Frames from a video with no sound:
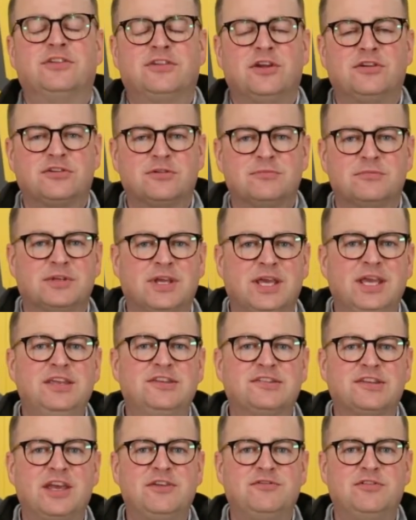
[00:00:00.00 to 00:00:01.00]
So some key
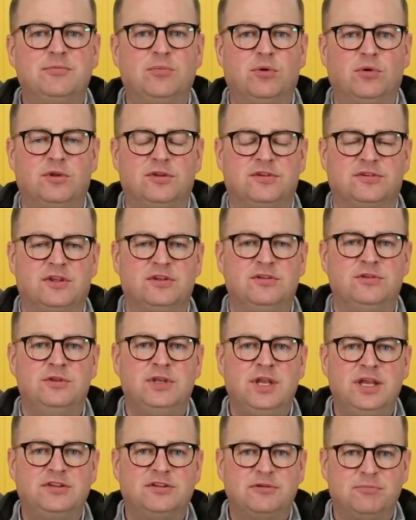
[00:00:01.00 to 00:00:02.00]
safety points that you
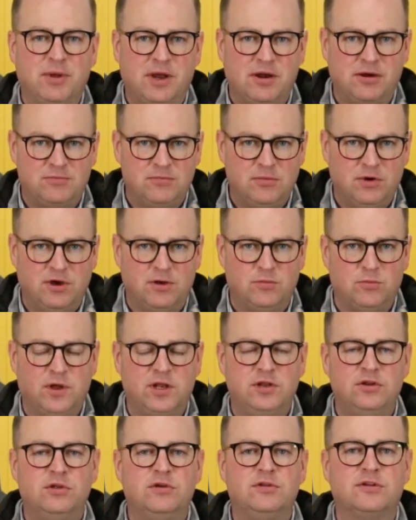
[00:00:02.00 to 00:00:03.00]
need to bear in mind
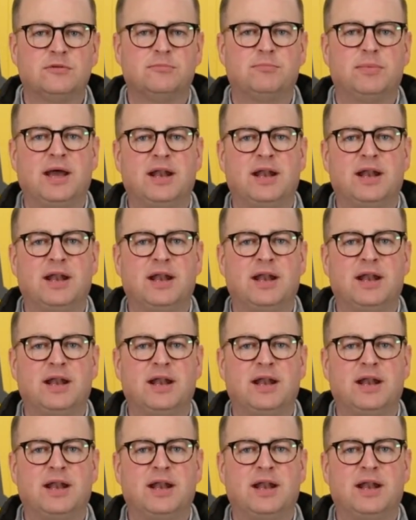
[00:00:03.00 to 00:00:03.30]
when using